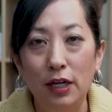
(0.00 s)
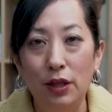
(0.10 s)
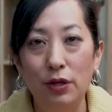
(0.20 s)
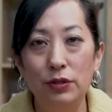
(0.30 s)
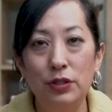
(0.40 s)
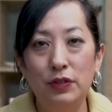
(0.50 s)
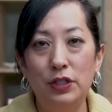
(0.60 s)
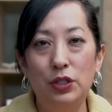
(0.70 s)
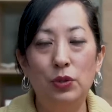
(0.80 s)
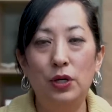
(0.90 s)
Those of
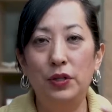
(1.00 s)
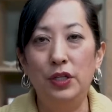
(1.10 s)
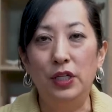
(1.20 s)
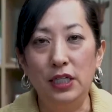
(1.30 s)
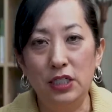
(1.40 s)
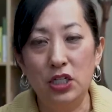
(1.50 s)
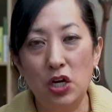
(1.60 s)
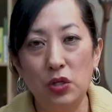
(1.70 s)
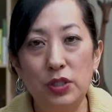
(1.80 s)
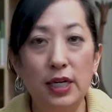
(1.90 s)
us who are on the East
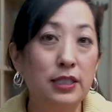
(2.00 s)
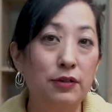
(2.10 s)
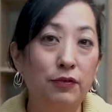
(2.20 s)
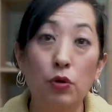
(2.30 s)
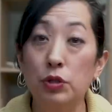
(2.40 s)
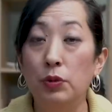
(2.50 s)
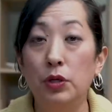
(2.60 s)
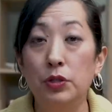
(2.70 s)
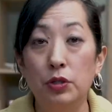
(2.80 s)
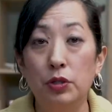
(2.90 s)
Coast, yes, of course, we
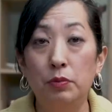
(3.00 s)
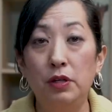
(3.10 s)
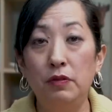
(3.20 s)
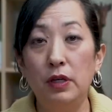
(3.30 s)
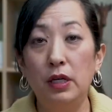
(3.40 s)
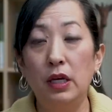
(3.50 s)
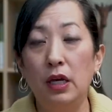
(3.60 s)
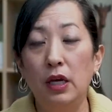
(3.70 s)
also go to PV.